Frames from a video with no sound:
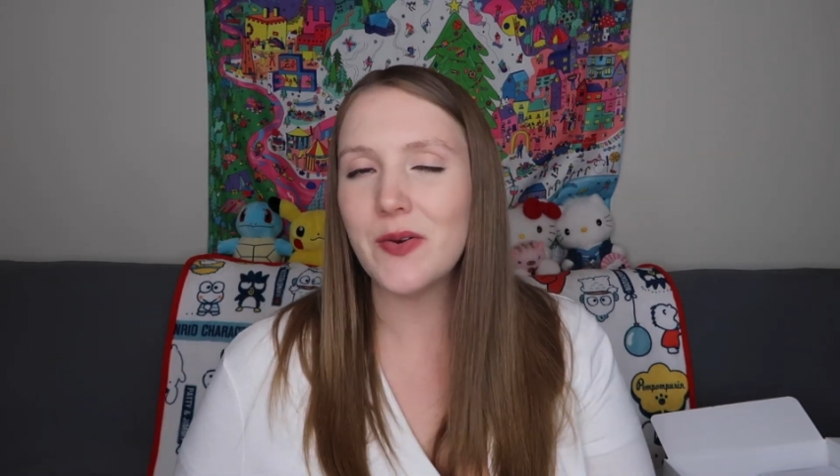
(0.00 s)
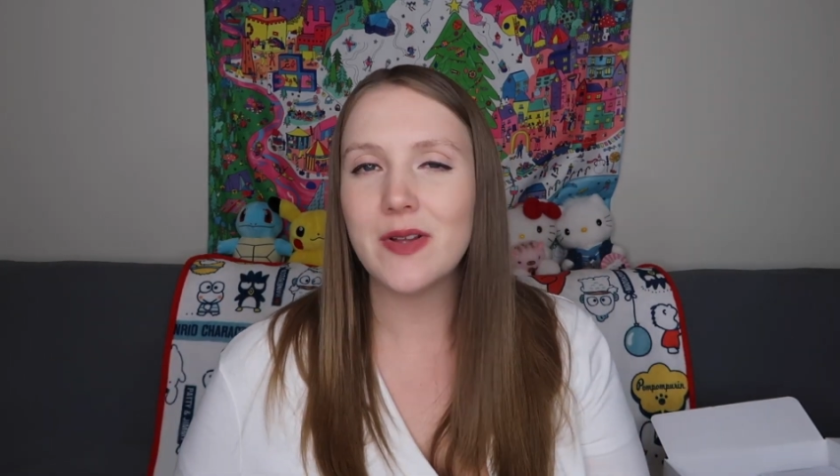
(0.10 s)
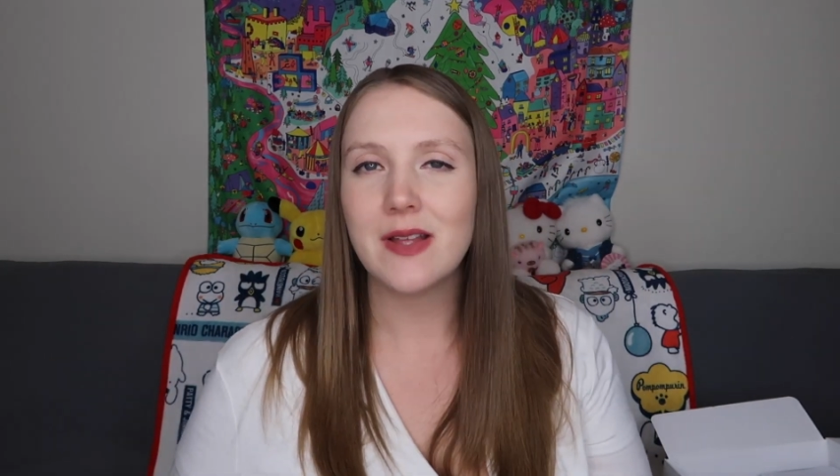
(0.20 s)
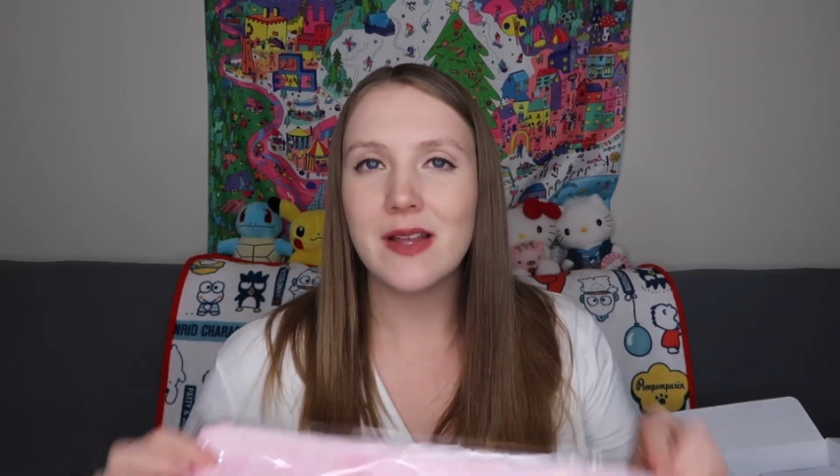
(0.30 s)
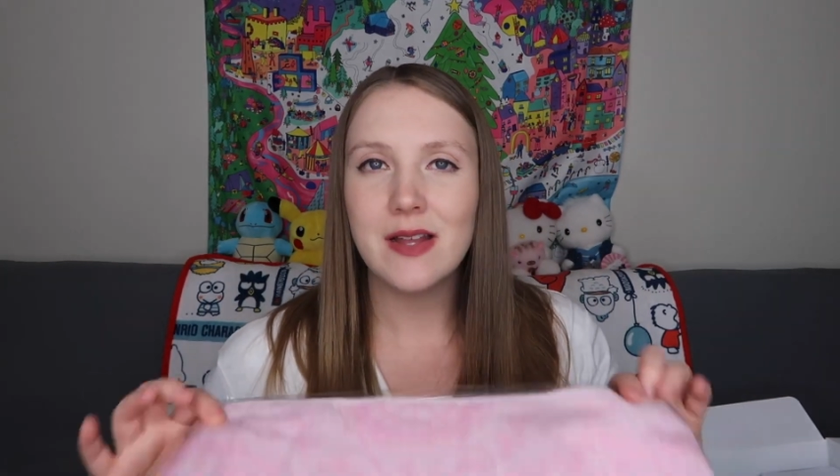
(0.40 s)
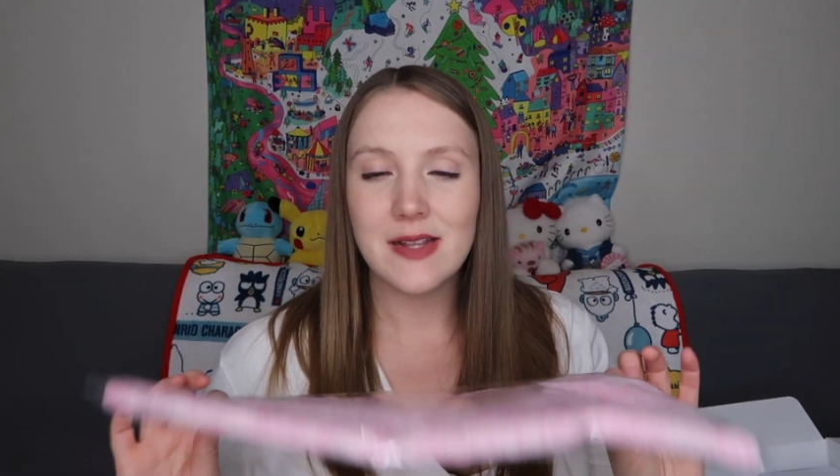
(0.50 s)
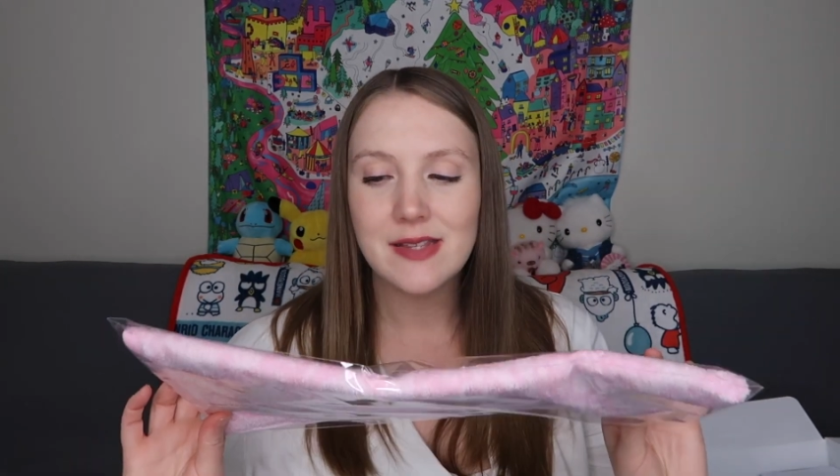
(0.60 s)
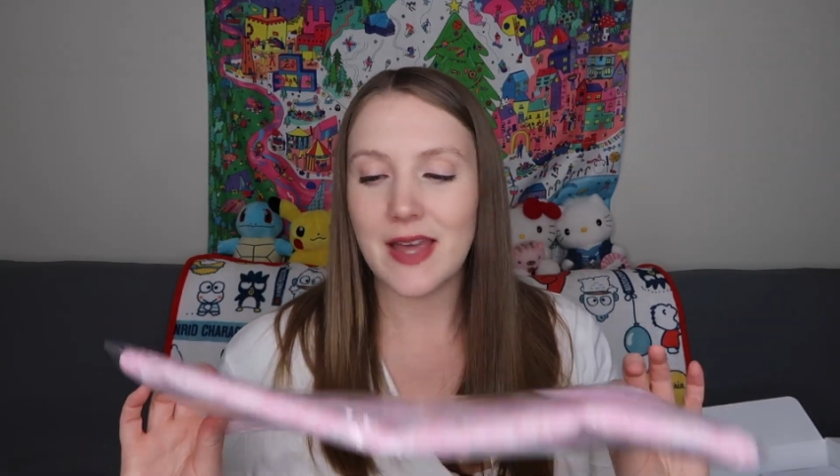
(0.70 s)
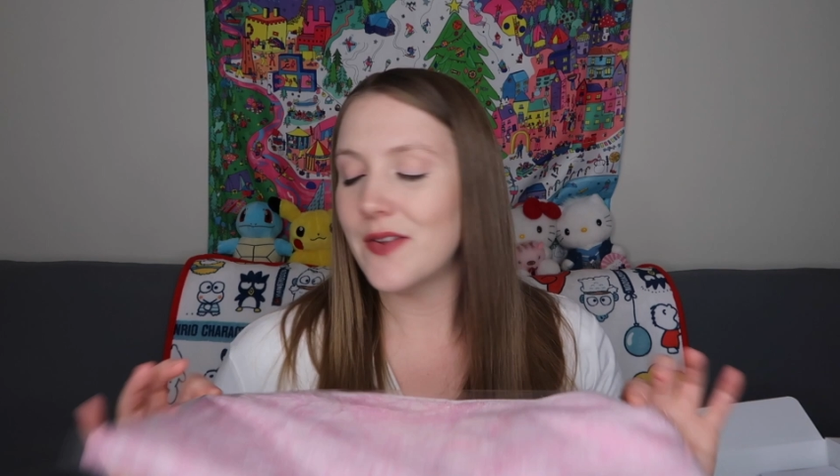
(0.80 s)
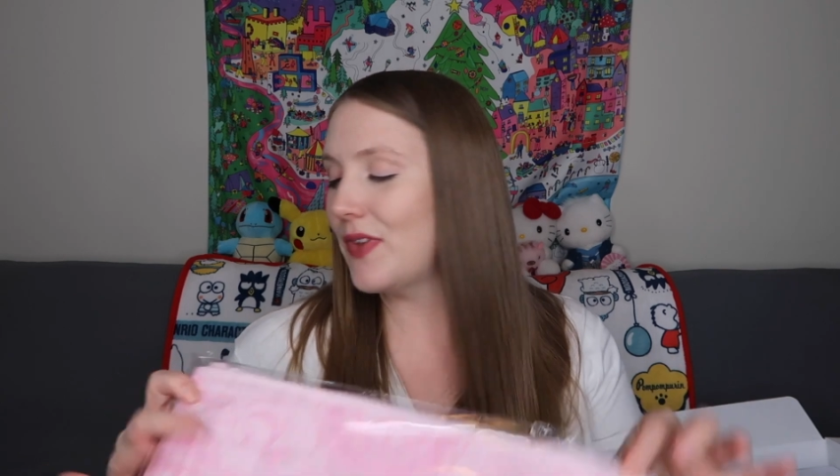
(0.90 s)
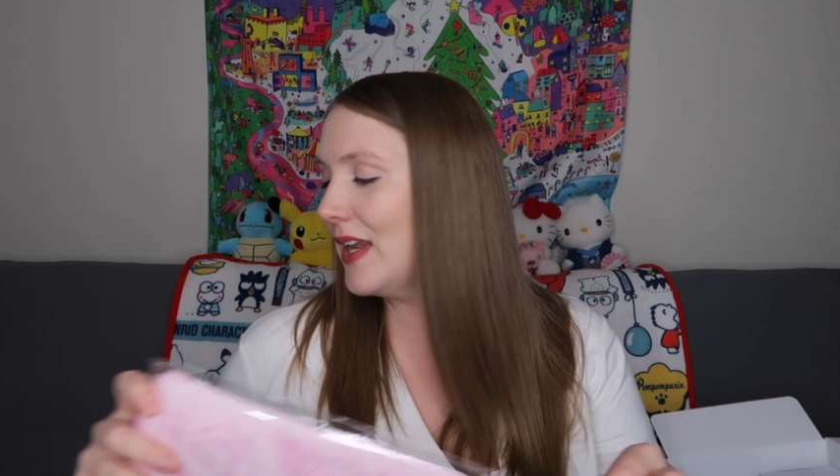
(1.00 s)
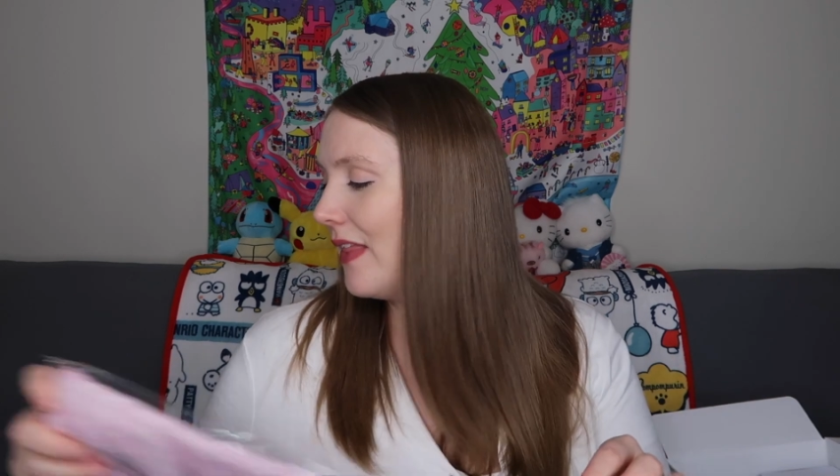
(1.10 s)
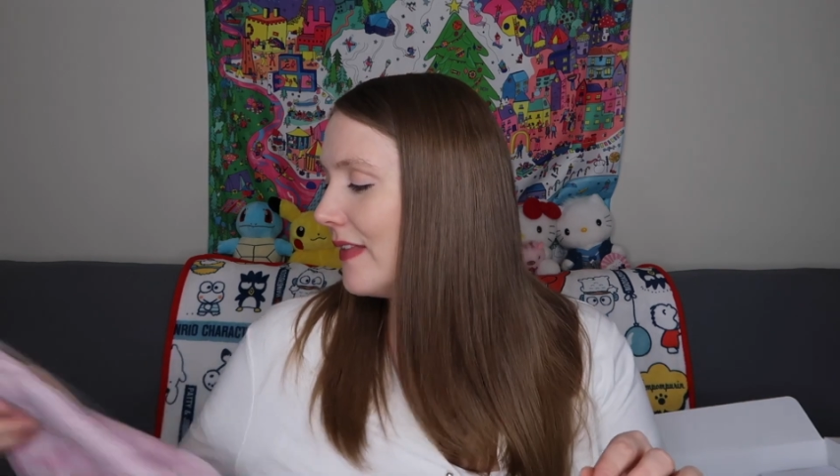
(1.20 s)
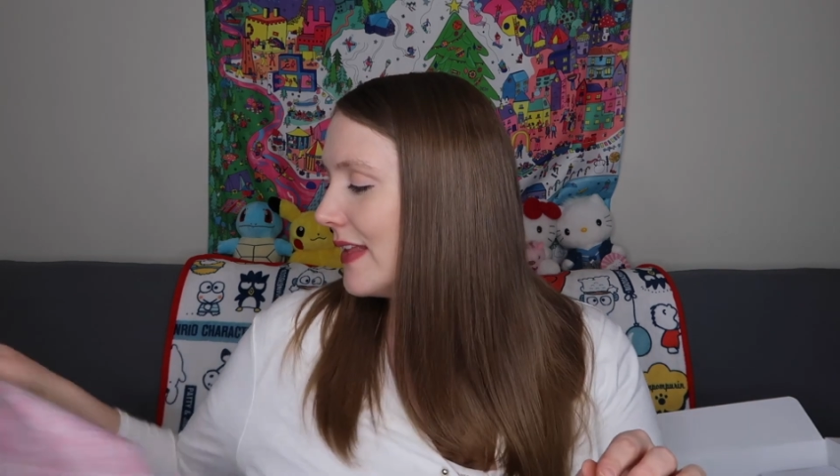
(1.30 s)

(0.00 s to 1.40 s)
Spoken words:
It's kind of neat.